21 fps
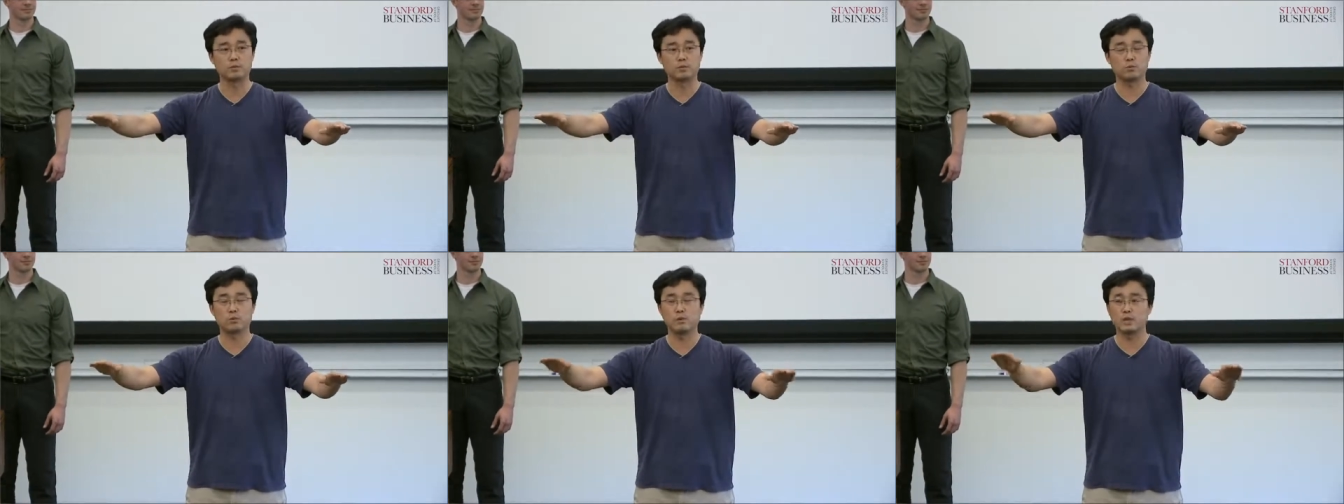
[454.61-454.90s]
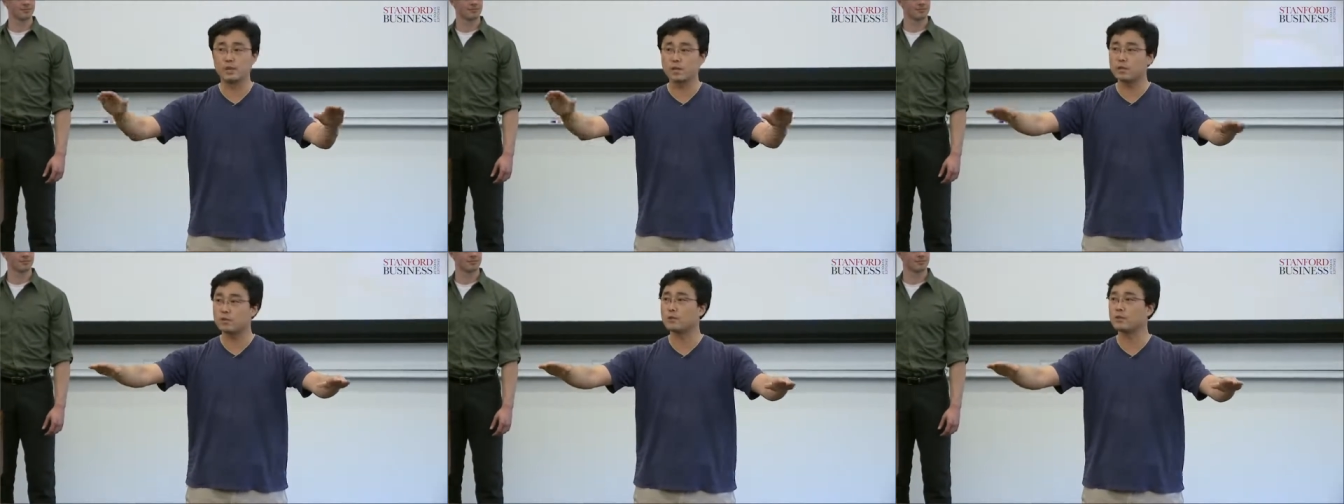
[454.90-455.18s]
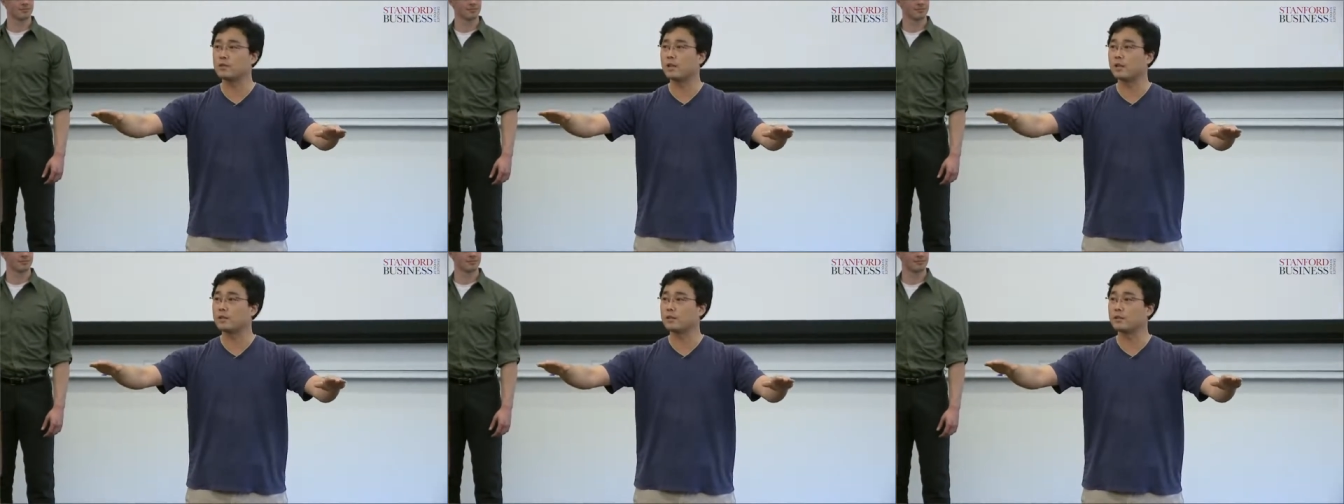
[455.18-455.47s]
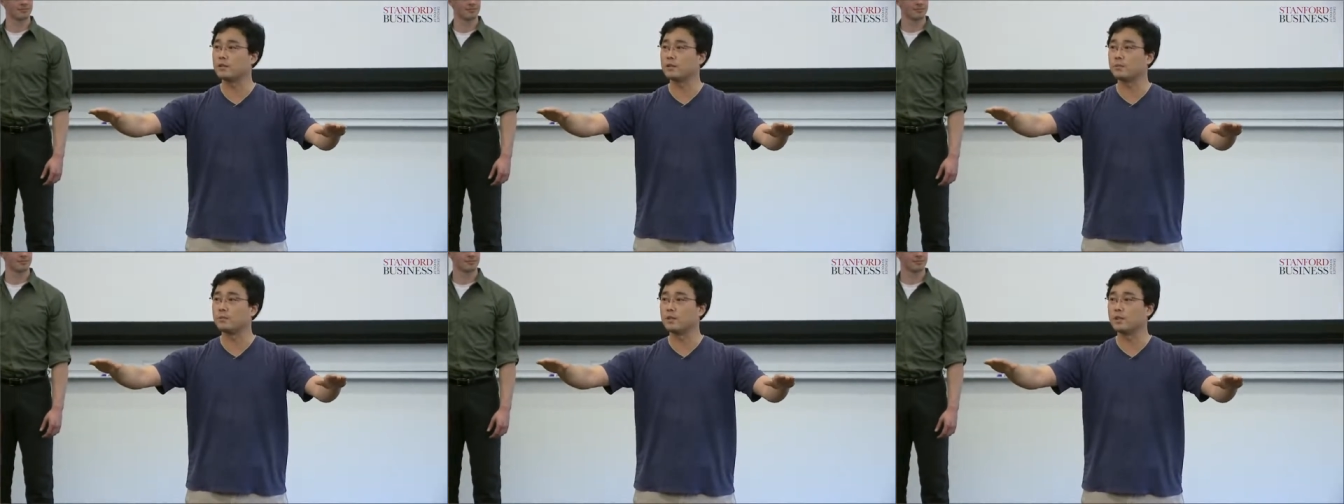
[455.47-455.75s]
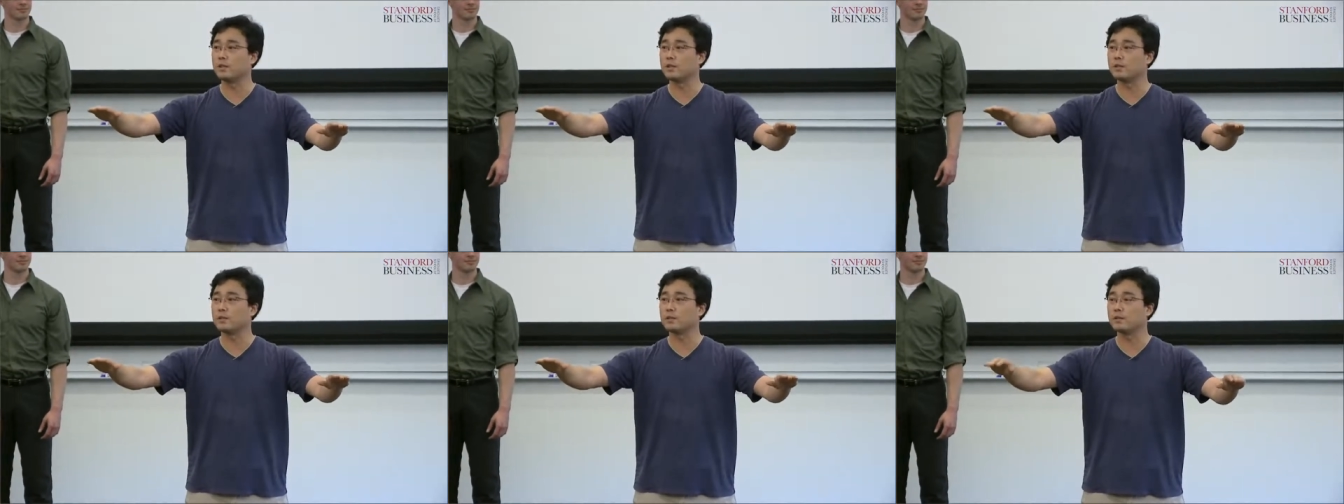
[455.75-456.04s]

We'll get to that in a minute.